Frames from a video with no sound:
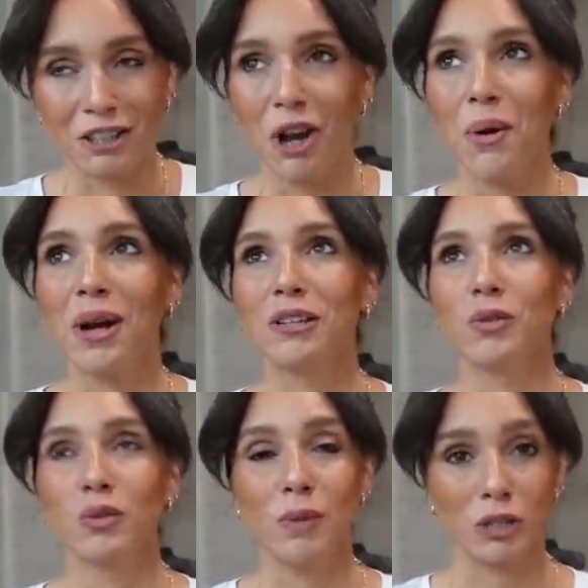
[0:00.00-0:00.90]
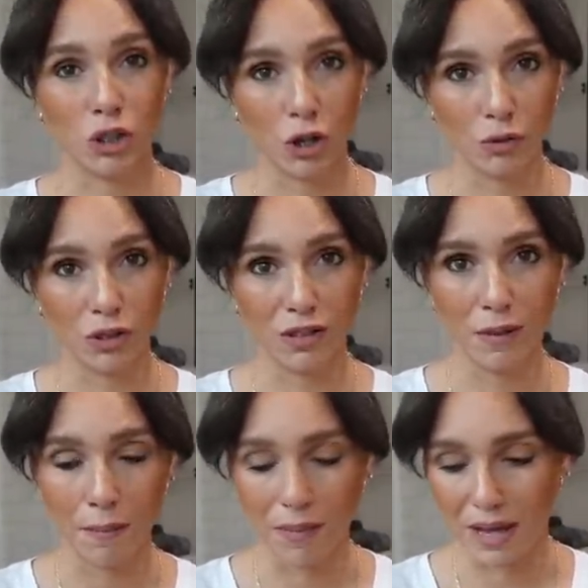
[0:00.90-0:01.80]
So I used my
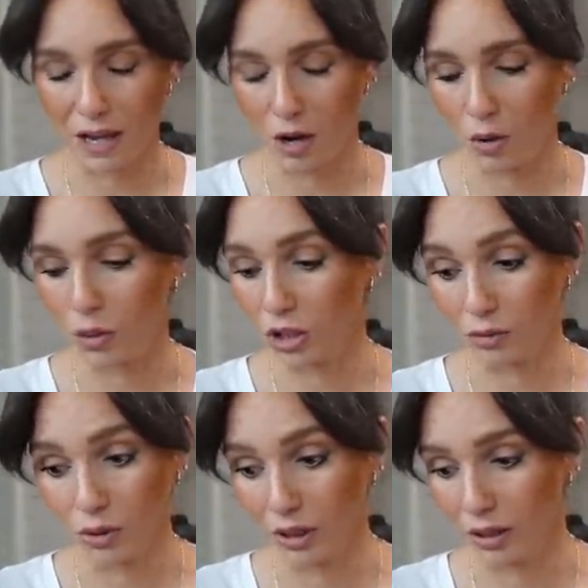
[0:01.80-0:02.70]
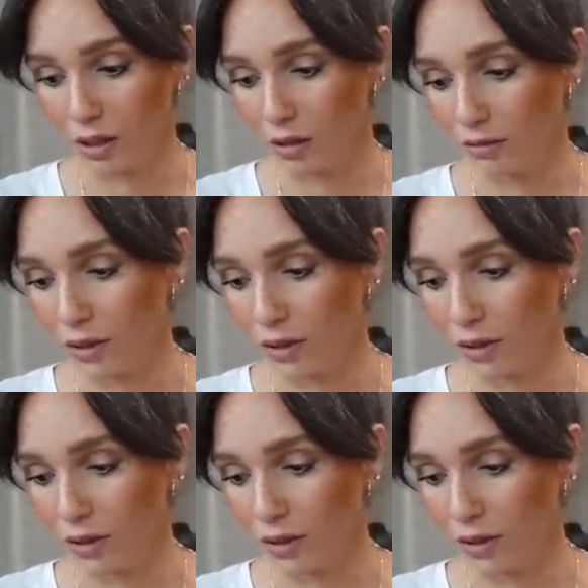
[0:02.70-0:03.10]
chosen mayo, which I really love.